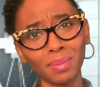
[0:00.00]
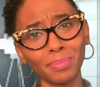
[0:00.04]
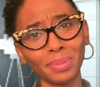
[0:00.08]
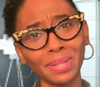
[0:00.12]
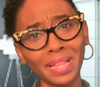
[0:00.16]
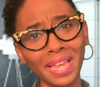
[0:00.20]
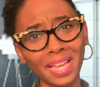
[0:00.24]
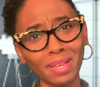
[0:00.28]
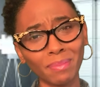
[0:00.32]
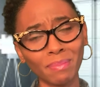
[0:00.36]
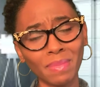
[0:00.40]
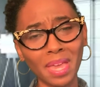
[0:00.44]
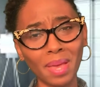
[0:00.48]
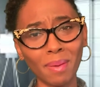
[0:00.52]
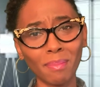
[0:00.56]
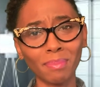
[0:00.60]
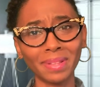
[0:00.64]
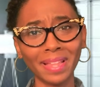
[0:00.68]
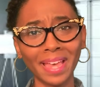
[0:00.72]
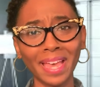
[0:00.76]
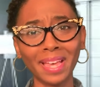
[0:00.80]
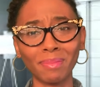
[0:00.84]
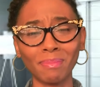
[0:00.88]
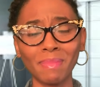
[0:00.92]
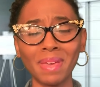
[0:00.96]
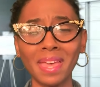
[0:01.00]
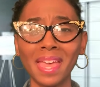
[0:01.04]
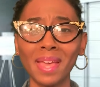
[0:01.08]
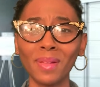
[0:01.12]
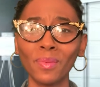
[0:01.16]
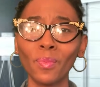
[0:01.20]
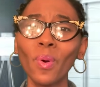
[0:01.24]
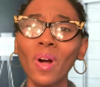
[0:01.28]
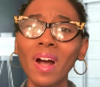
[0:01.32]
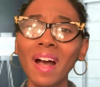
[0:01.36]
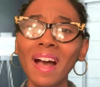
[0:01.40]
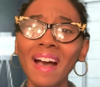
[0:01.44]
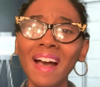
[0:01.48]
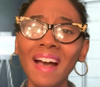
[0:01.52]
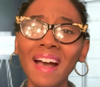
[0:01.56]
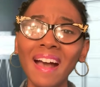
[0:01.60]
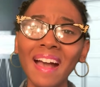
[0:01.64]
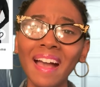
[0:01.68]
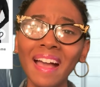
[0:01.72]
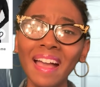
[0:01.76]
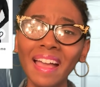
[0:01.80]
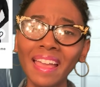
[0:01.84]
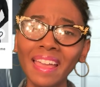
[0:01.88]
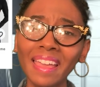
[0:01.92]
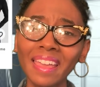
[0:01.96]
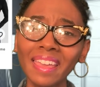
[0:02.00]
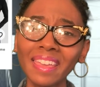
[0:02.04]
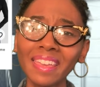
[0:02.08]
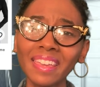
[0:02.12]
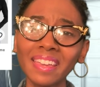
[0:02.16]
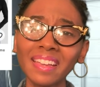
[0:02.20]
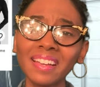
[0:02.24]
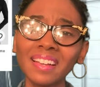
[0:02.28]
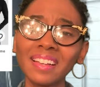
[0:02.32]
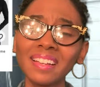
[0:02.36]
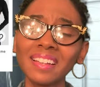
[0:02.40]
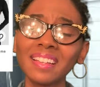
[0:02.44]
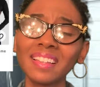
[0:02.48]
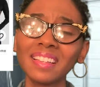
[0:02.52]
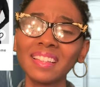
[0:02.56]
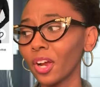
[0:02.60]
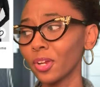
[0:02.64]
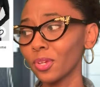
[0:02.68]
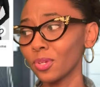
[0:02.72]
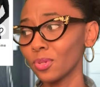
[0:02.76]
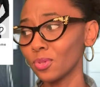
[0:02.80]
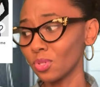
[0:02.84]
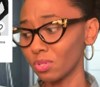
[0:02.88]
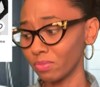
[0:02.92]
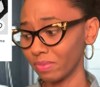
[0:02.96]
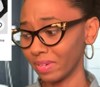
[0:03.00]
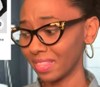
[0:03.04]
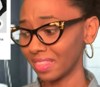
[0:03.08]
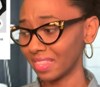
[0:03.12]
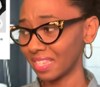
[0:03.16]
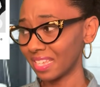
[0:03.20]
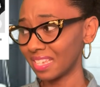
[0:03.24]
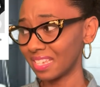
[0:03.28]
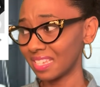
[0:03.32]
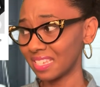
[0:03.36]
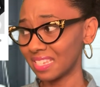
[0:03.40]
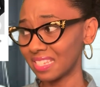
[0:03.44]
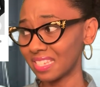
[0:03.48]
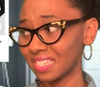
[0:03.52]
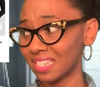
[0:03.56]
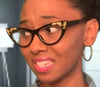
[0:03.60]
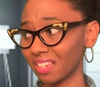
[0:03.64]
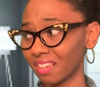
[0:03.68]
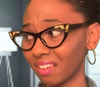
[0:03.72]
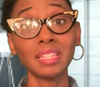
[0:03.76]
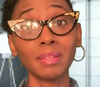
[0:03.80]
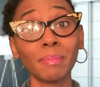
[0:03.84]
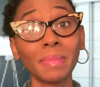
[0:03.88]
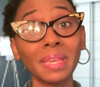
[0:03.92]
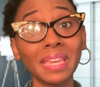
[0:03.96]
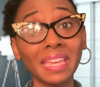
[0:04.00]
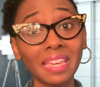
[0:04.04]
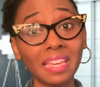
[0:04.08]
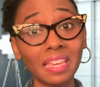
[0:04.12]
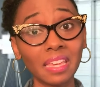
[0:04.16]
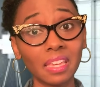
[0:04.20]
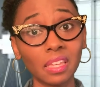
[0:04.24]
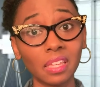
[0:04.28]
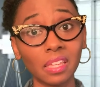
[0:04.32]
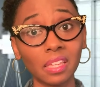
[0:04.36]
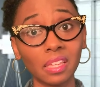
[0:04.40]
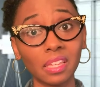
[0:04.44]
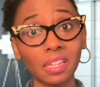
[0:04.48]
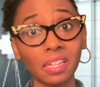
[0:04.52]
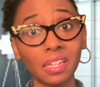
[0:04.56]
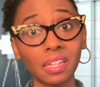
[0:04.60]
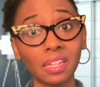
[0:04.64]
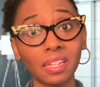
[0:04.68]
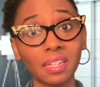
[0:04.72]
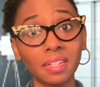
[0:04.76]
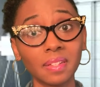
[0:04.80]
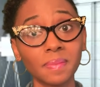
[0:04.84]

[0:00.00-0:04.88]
black man, why are you doing this to me?